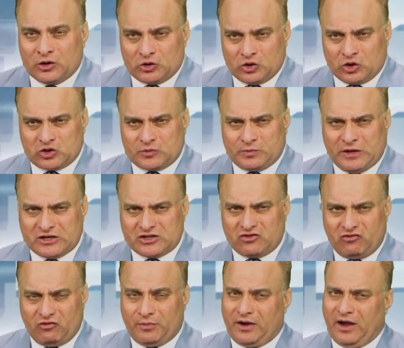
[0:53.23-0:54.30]
Your expenditure
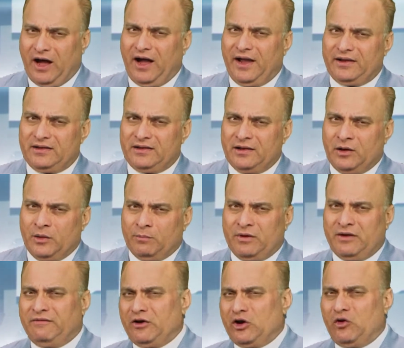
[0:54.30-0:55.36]
will be high.
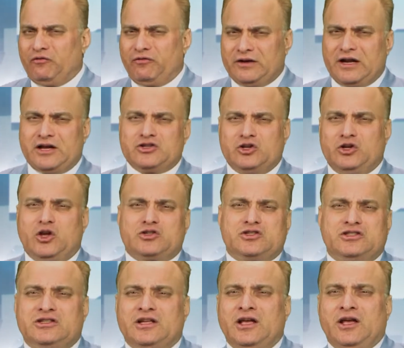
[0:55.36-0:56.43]
Be aware of financial
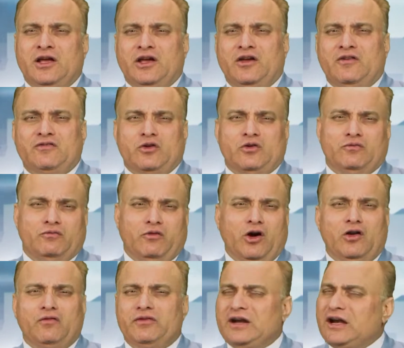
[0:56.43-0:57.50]
losses if you're
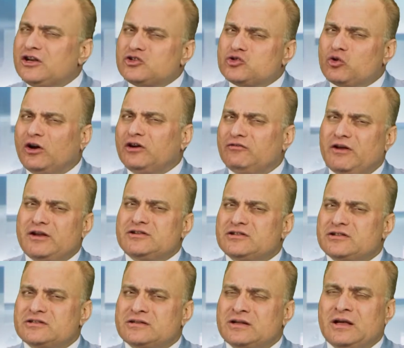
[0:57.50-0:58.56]
involved in any joint
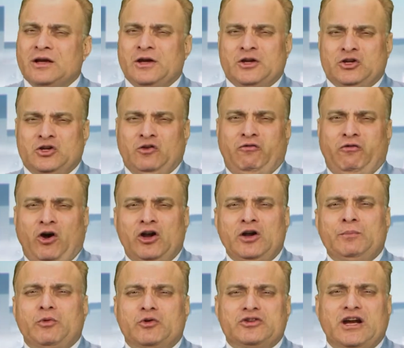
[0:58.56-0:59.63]
ventures. Your
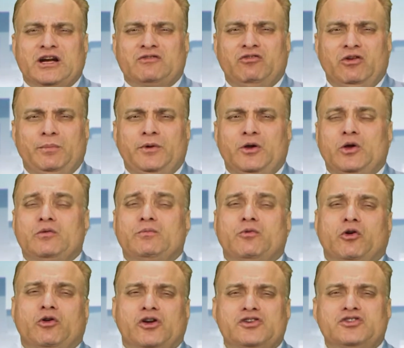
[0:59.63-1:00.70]
foreign project will be on
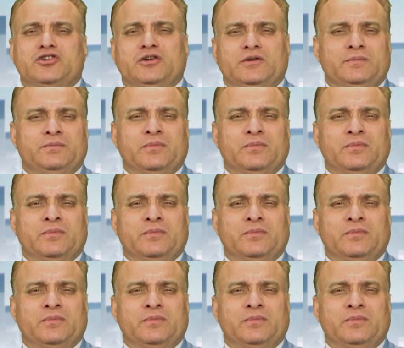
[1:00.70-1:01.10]
progression.